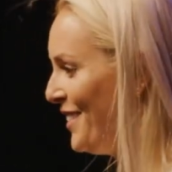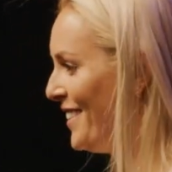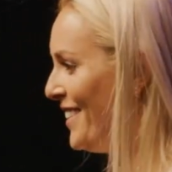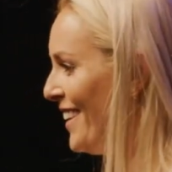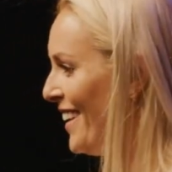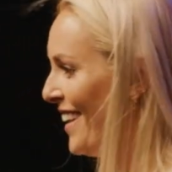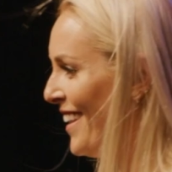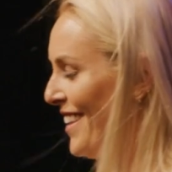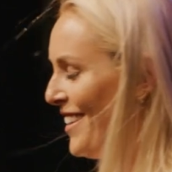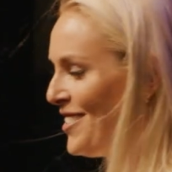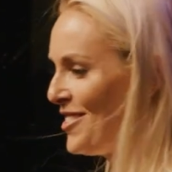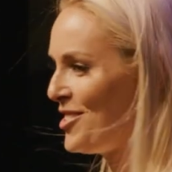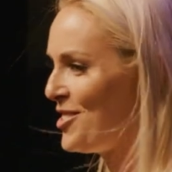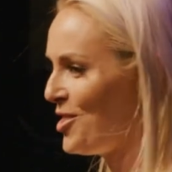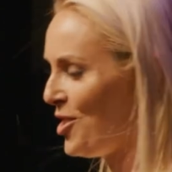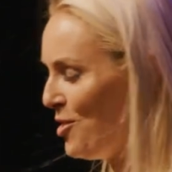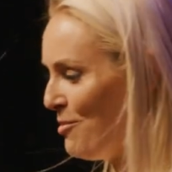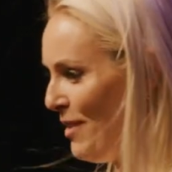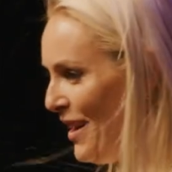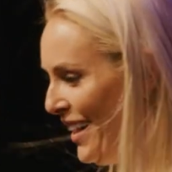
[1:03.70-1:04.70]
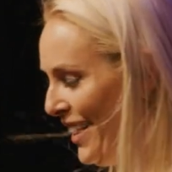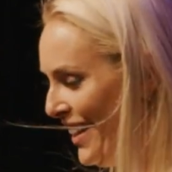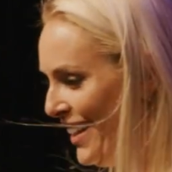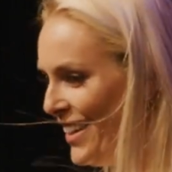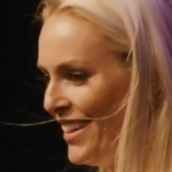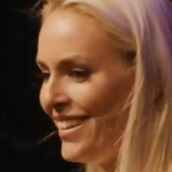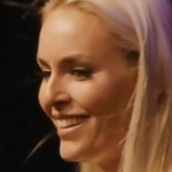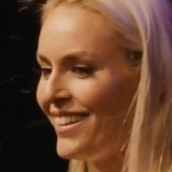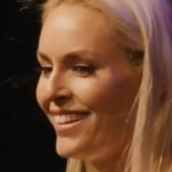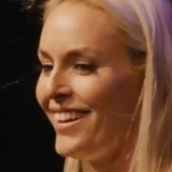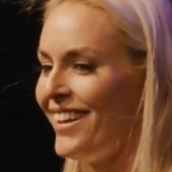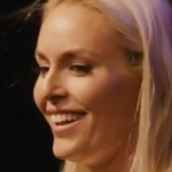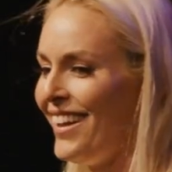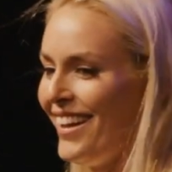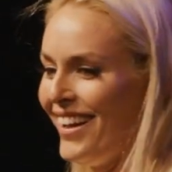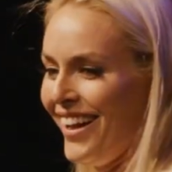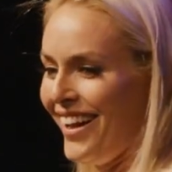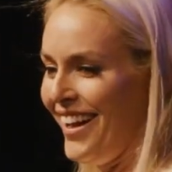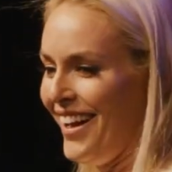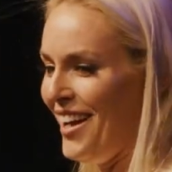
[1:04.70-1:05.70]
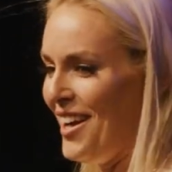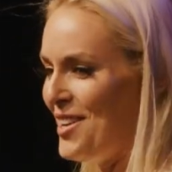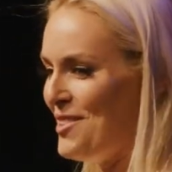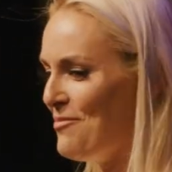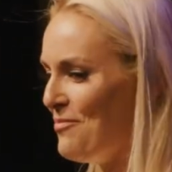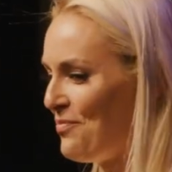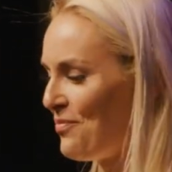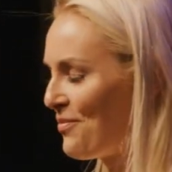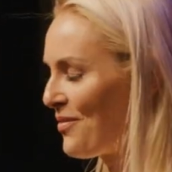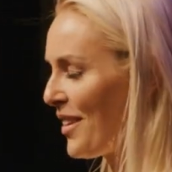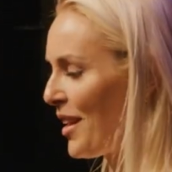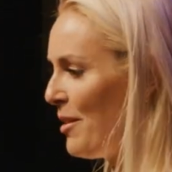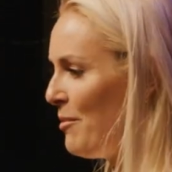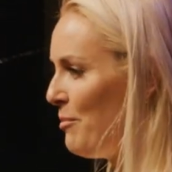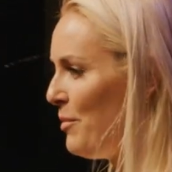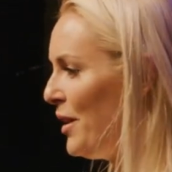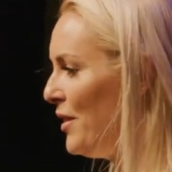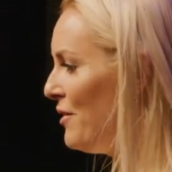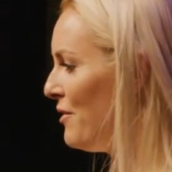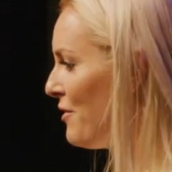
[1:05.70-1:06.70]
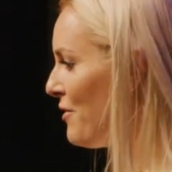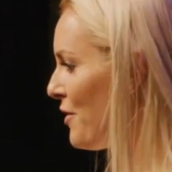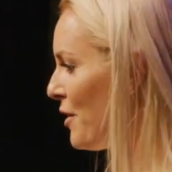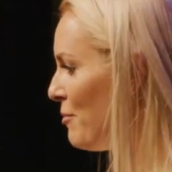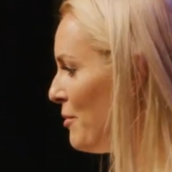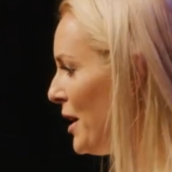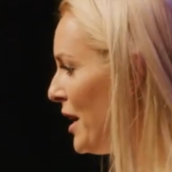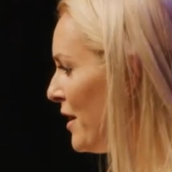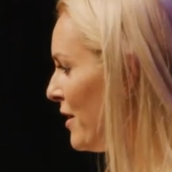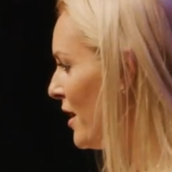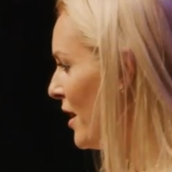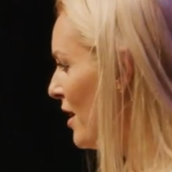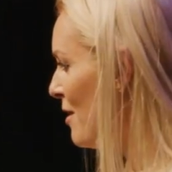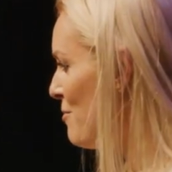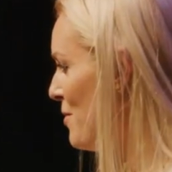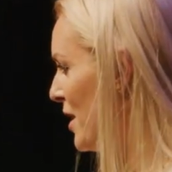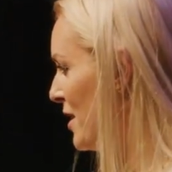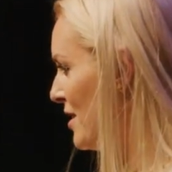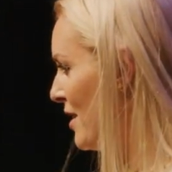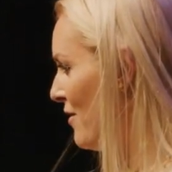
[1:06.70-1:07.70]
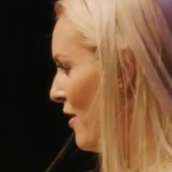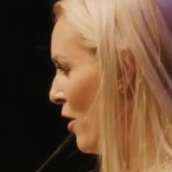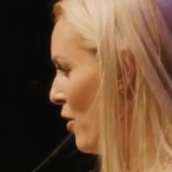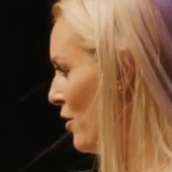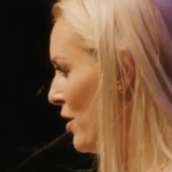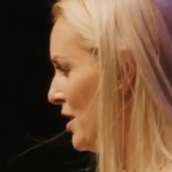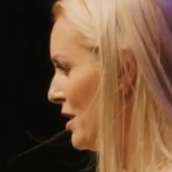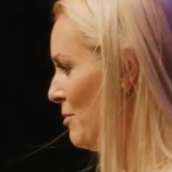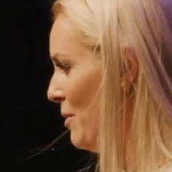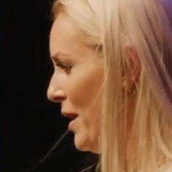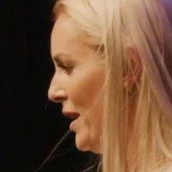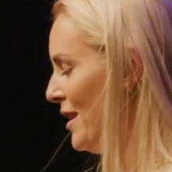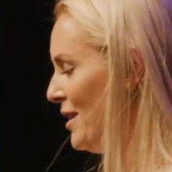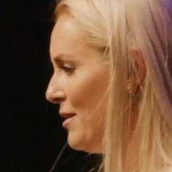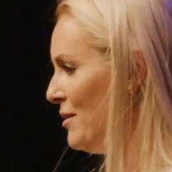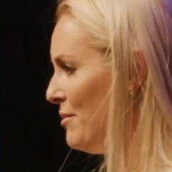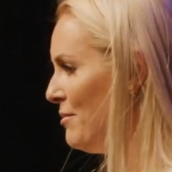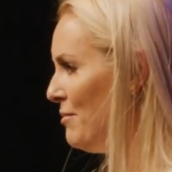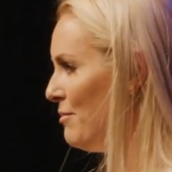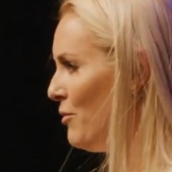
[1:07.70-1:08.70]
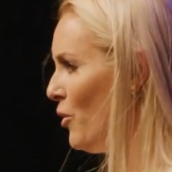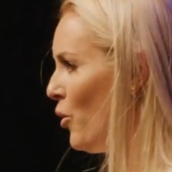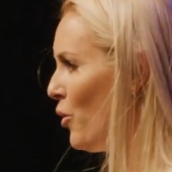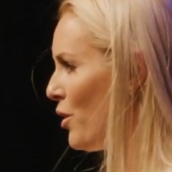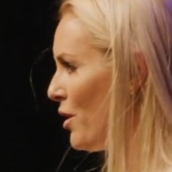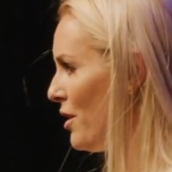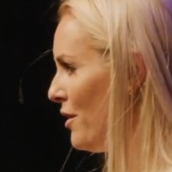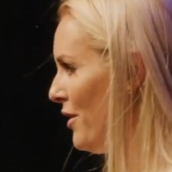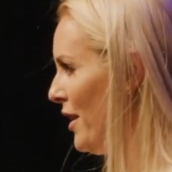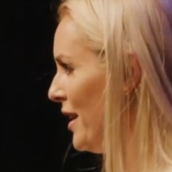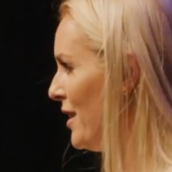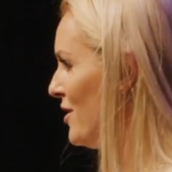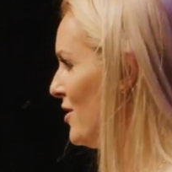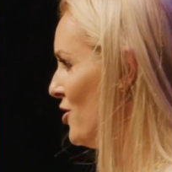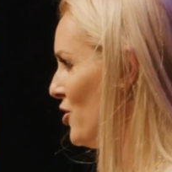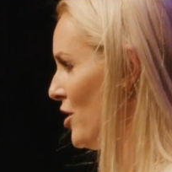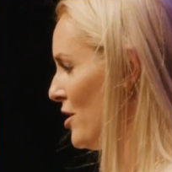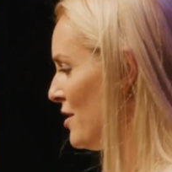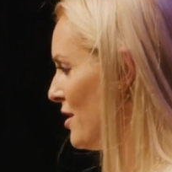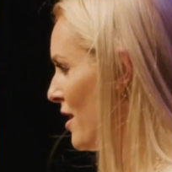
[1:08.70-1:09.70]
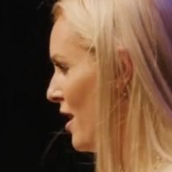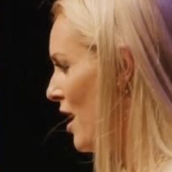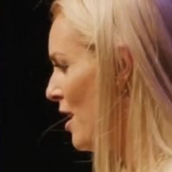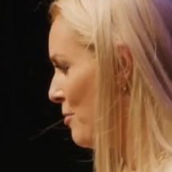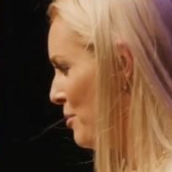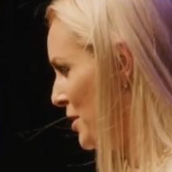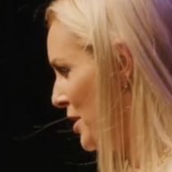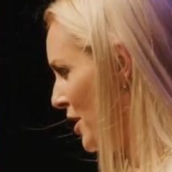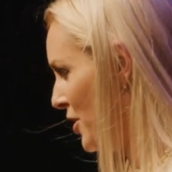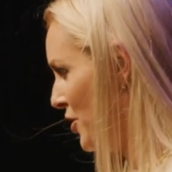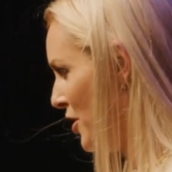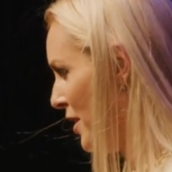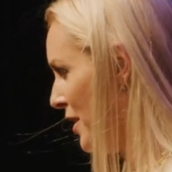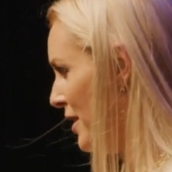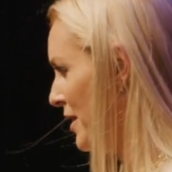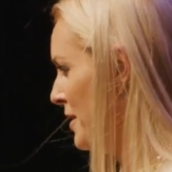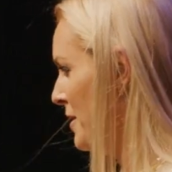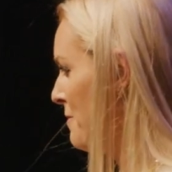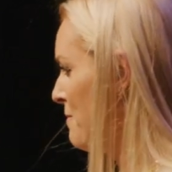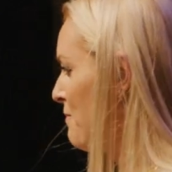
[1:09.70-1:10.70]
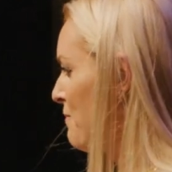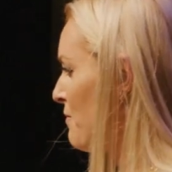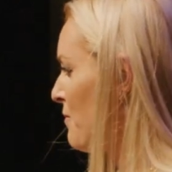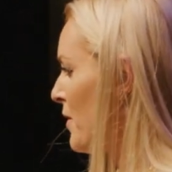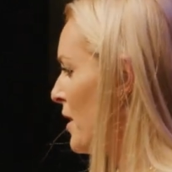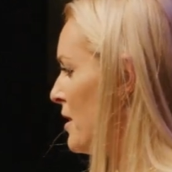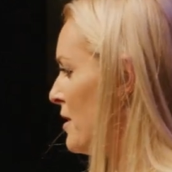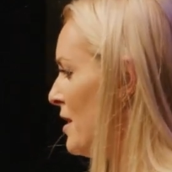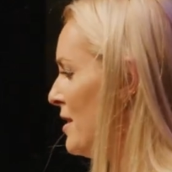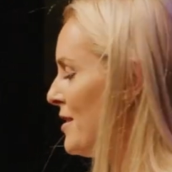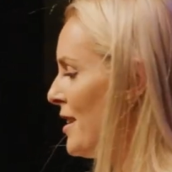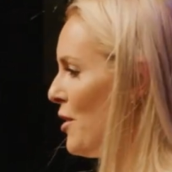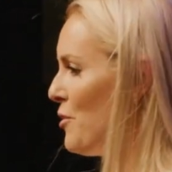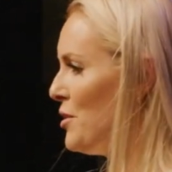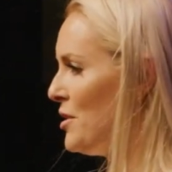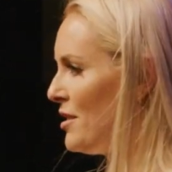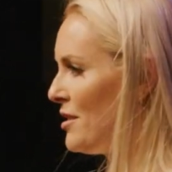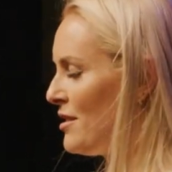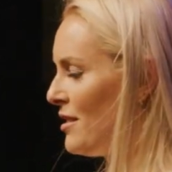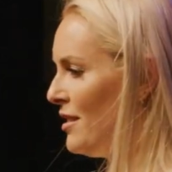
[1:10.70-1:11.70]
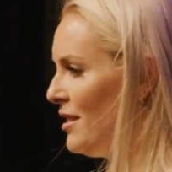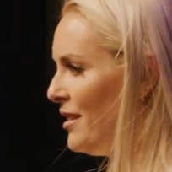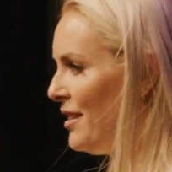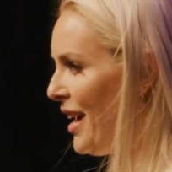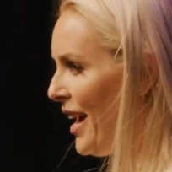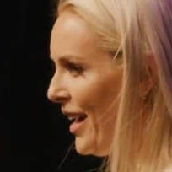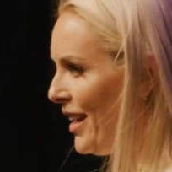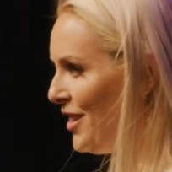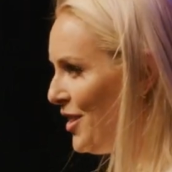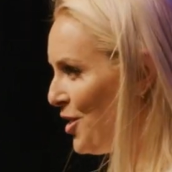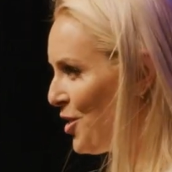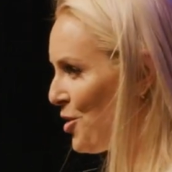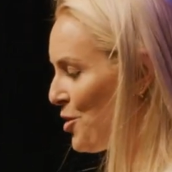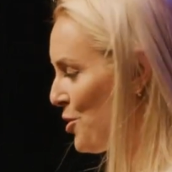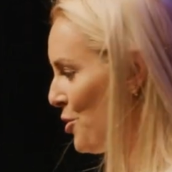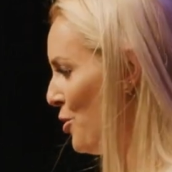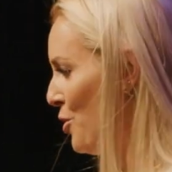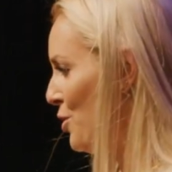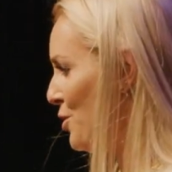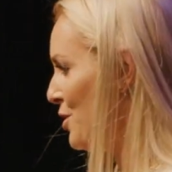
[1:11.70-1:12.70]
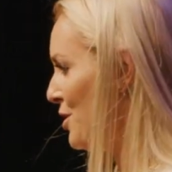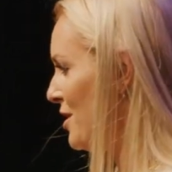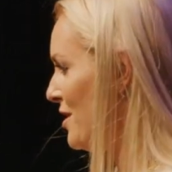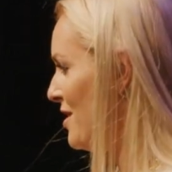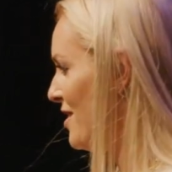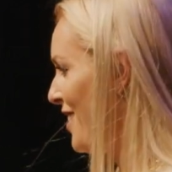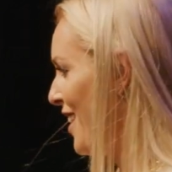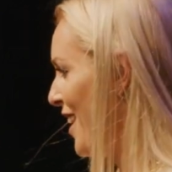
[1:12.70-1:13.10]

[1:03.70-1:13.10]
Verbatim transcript: There's so many. Um, but for me, the Olympics have always been more than just a competition. Since I was nine years old,